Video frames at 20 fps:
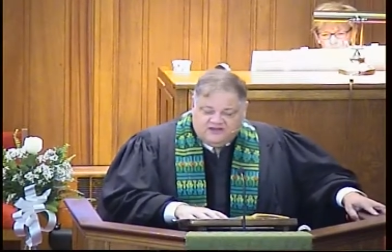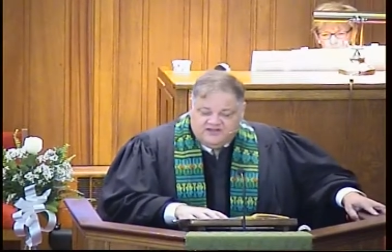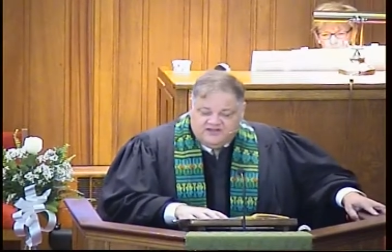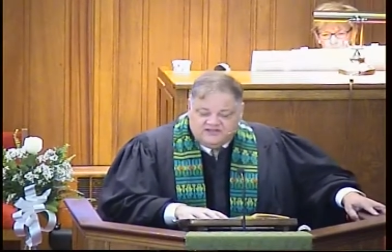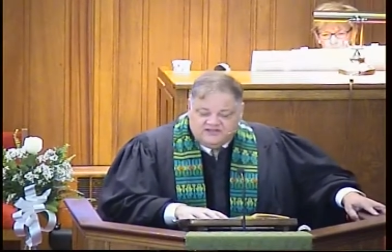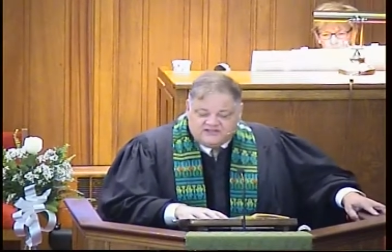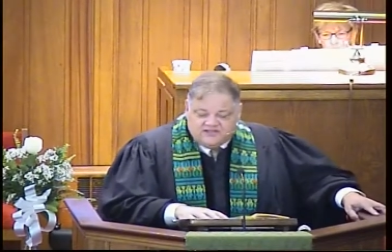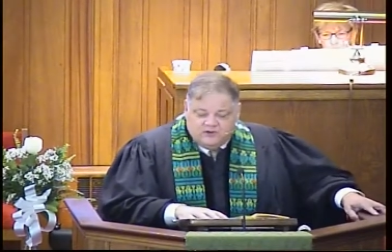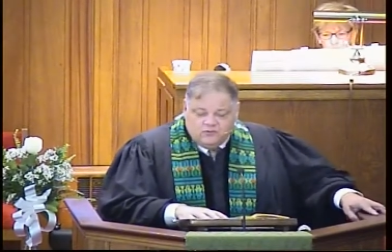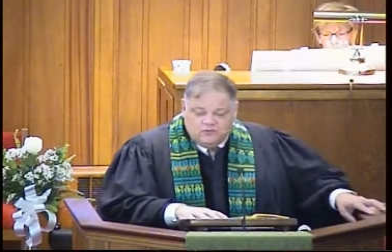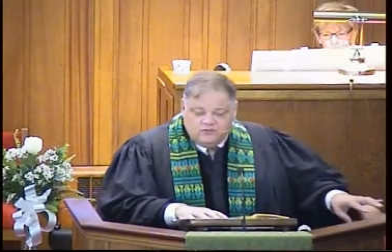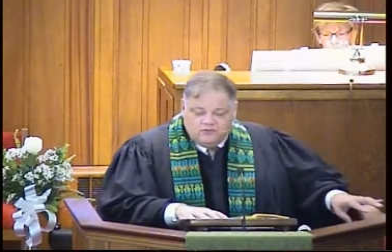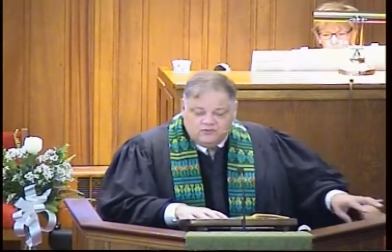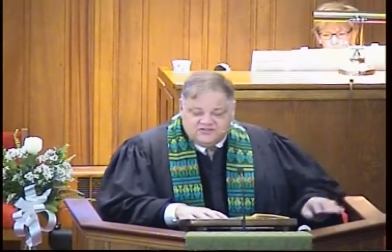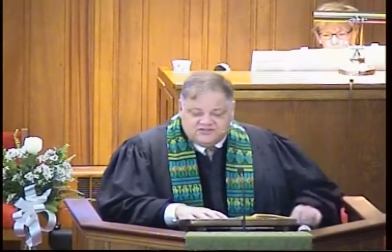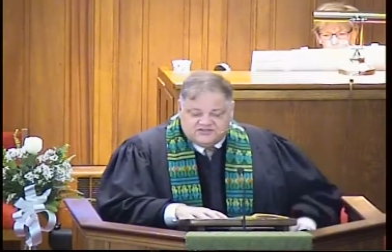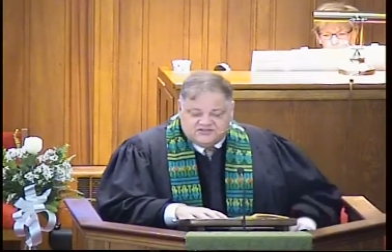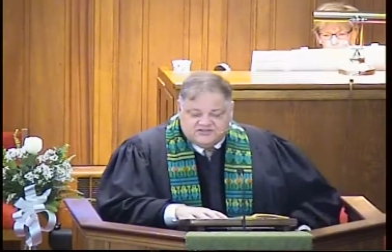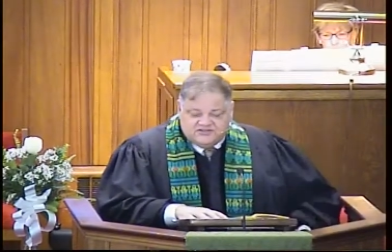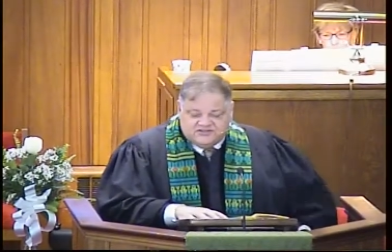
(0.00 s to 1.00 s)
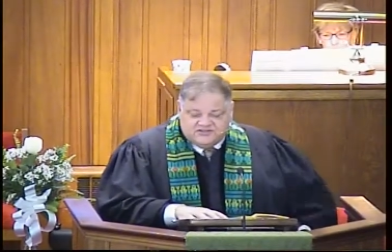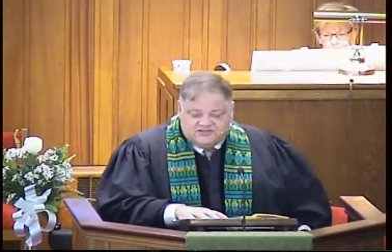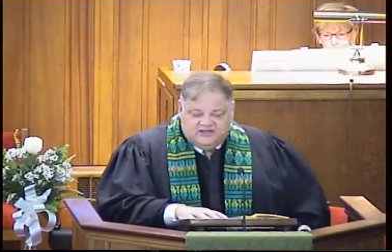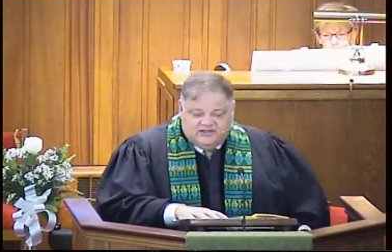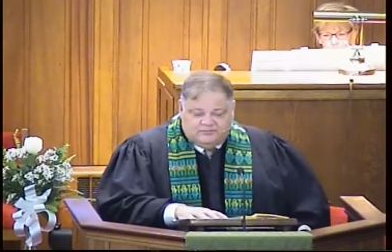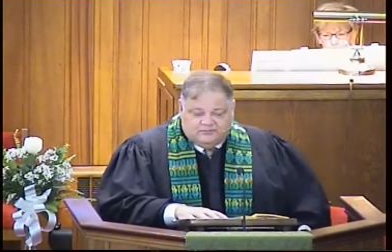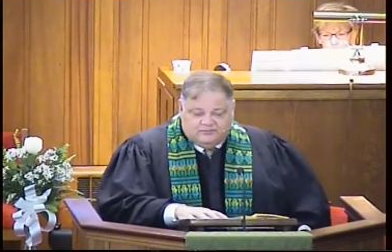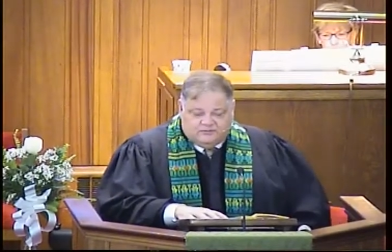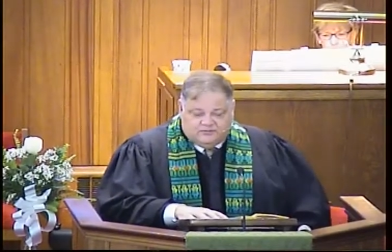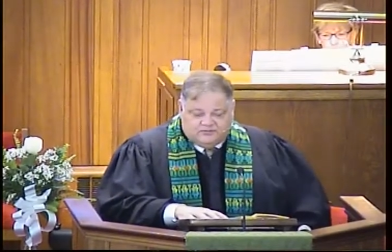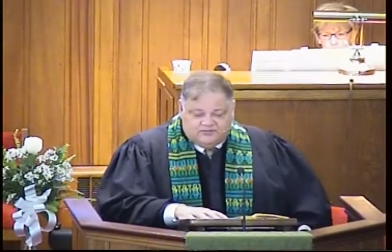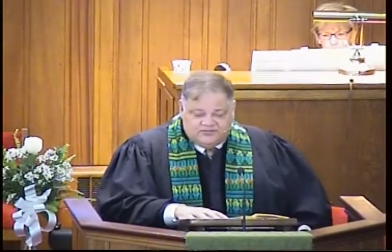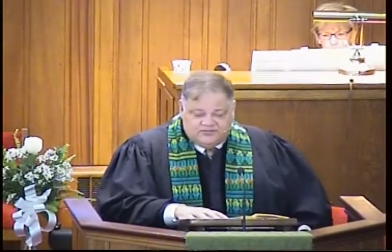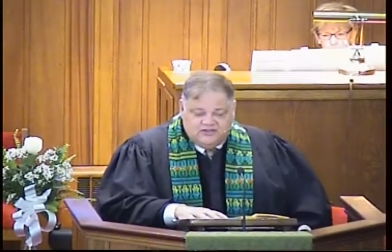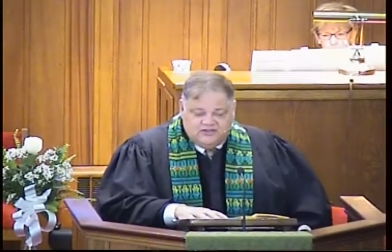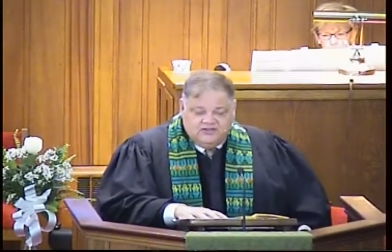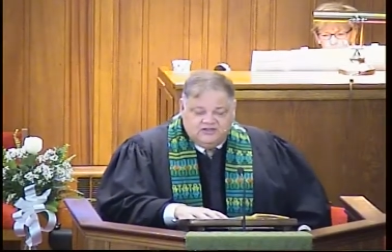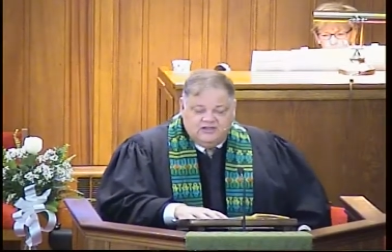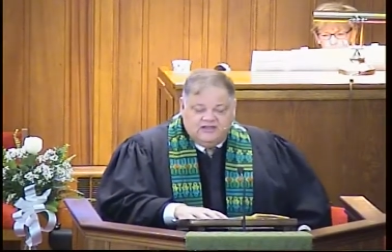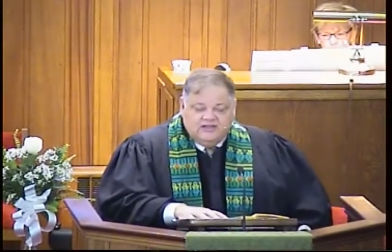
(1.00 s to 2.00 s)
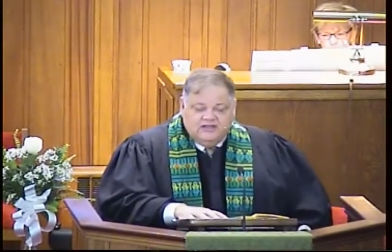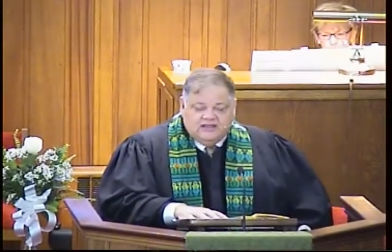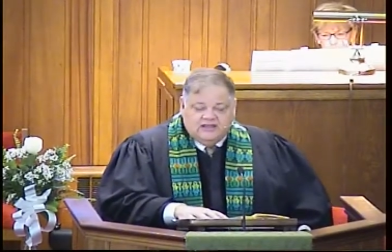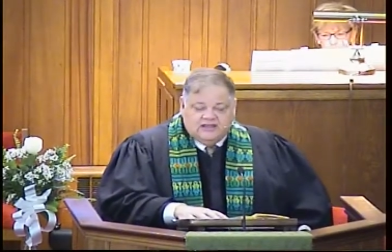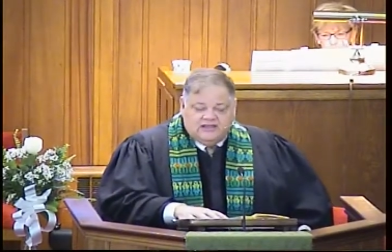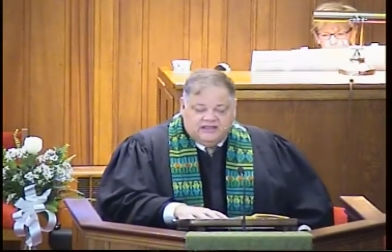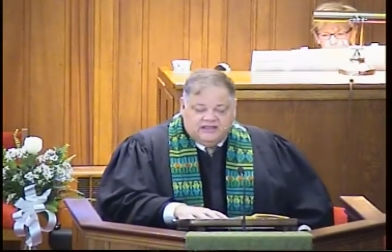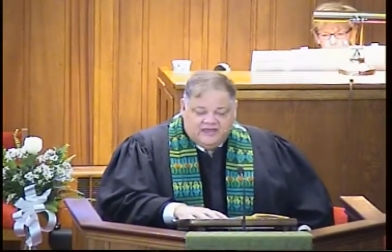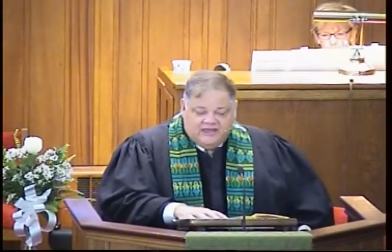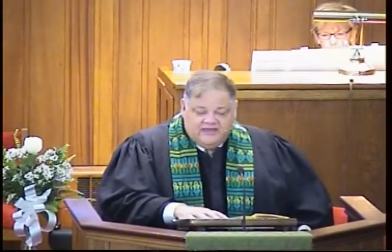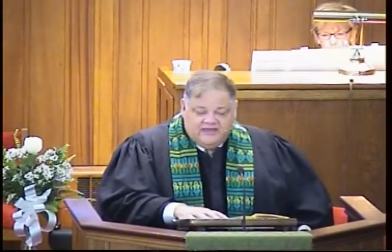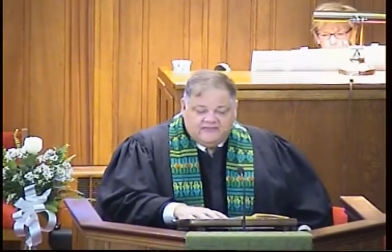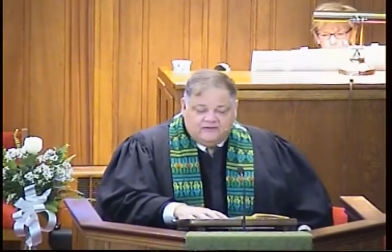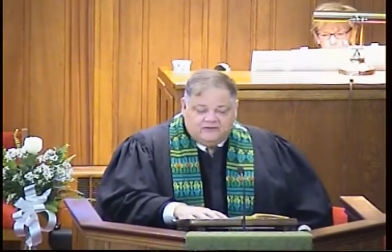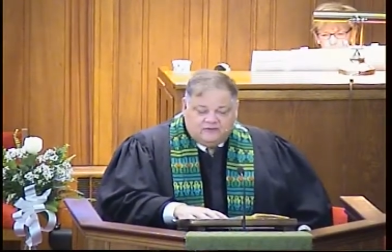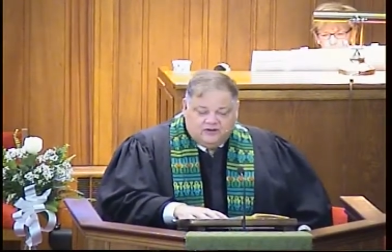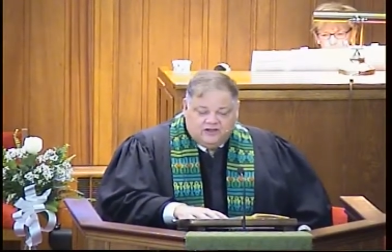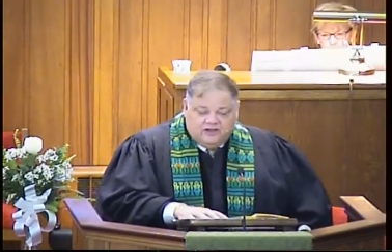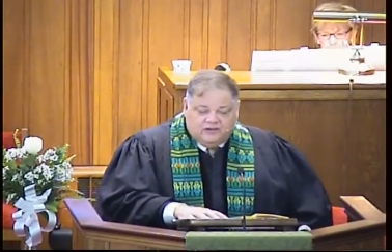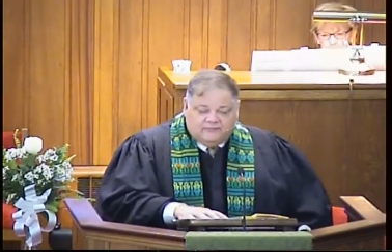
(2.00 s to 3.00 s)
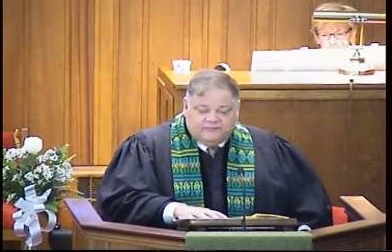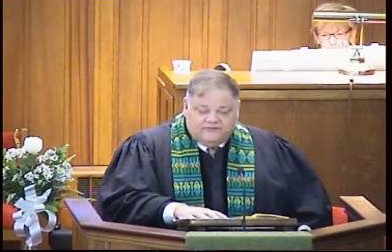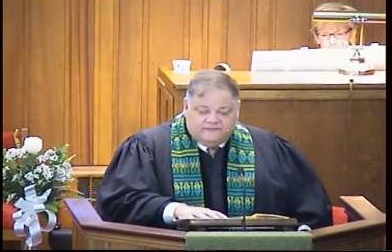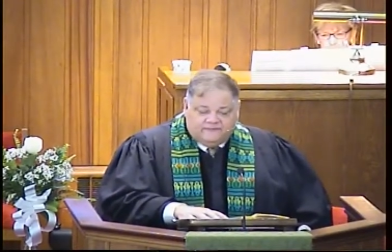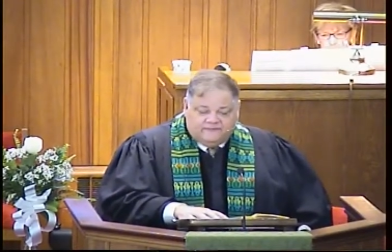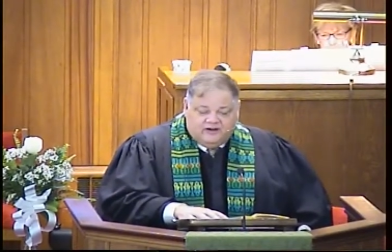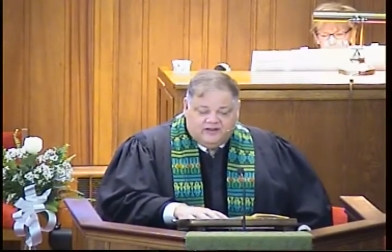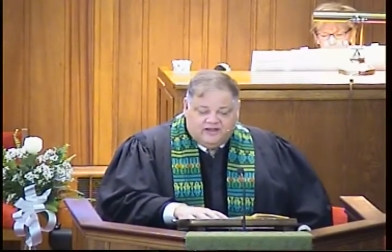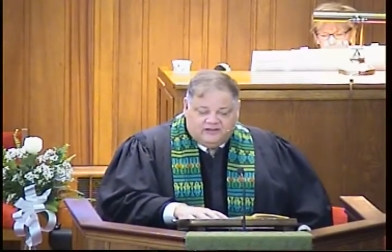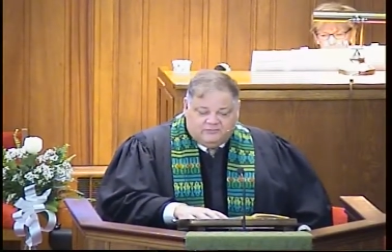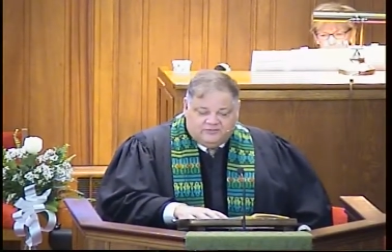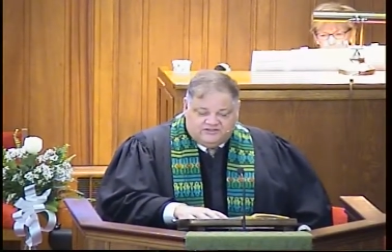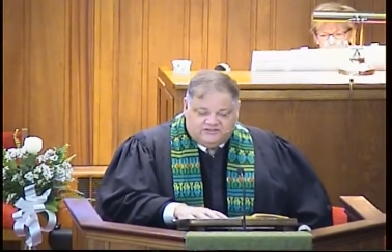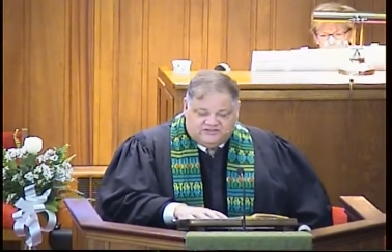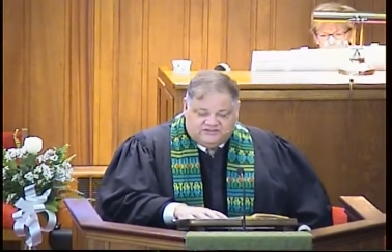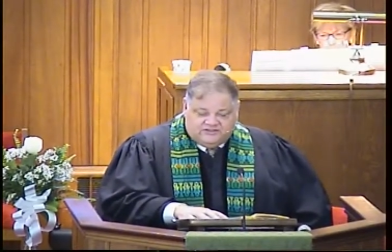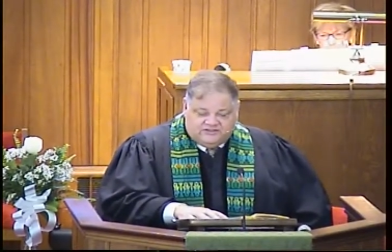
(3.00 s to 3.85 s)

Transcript: he told his disciples, Gather up the fragments